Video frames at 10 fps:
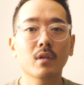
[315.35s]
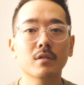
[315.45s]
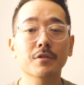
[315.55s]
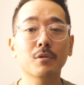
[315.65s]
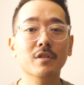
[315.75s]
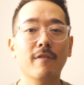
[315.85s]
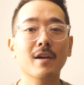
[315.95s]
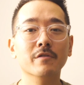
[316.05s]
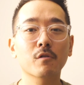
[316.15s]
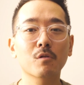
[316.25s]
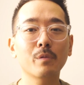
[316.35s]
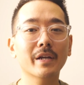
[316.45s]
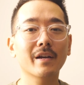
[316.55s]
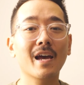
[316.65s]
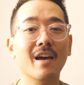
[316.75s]
So let's fast forward a week
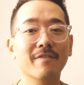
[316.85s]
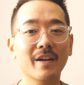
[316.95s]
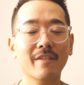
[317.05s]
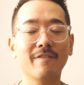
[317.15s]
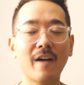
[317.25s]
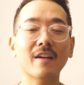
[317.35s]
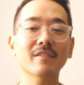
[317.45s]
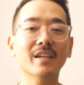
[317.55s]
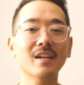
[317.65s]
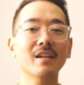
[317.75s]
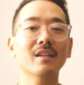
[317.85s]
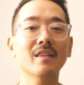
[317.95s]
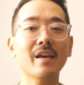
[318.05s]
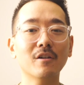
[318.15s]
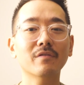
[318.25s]
and a half, and I finally get
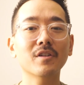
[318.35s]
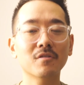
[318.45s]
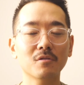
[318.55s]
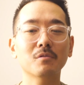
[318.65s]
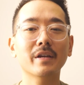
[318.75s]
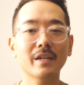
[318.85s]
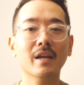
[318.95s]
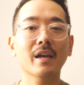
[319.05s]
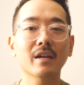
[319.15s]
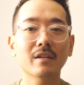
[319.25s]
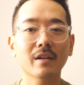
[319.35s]
the LV2 in hand,